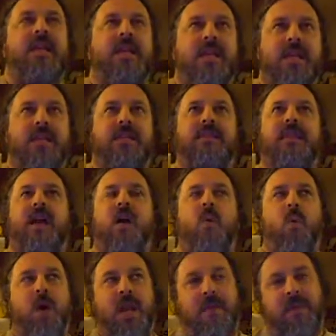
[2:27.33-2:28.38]
is that
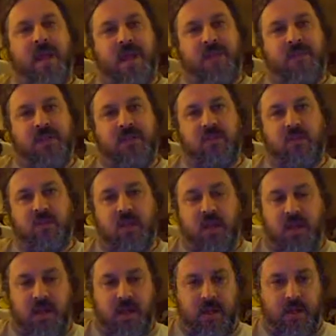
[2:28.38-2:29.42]
when I'm having to uh,
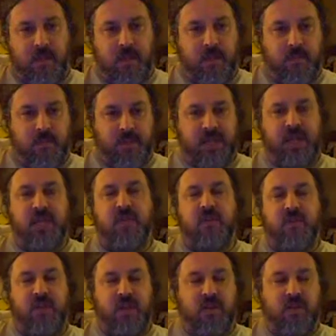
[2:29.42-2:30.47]
uh, bring in
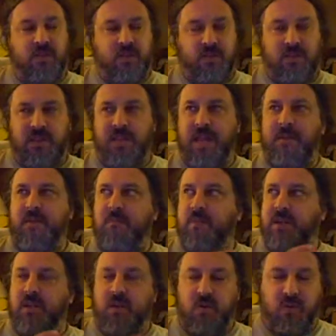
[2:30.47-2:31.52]
new videos to the library,
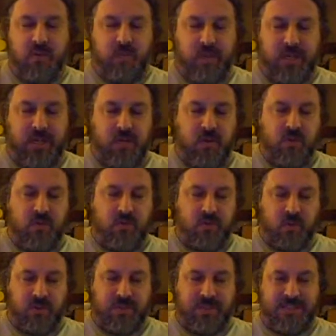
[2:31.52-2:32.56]
bring new bring in new
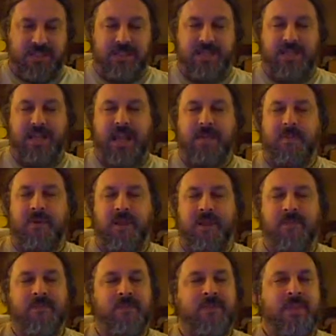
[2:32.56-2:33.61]
sources into the
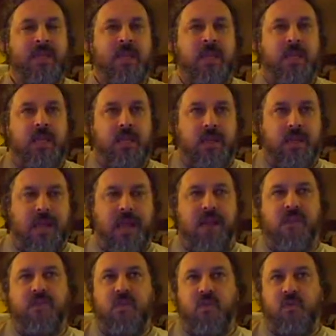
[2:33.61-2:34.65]
library, you
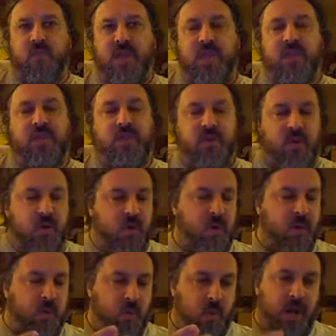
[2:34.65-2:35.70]
have to read
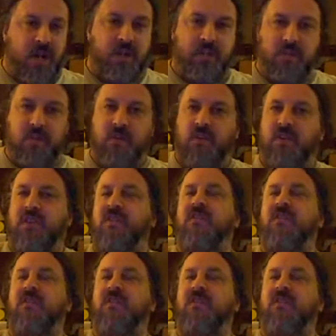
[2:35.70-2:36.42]
through and watch through